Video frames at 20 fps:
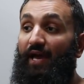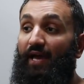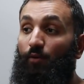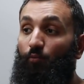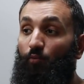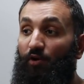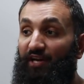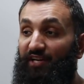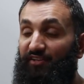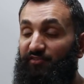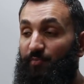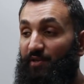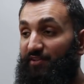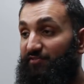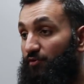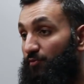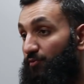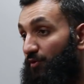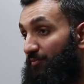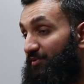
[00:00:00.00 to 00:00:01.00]
and why it's
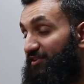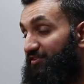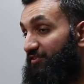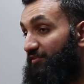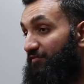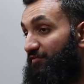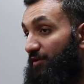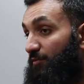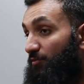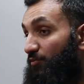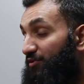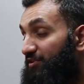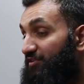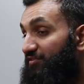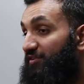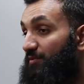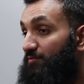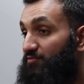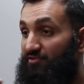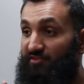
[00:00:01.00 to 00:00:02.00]
based on a probabilistic framework with
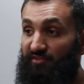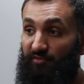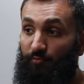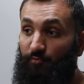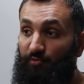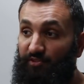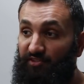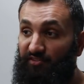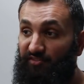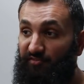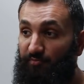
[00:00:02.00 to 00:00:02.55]
assumptions and with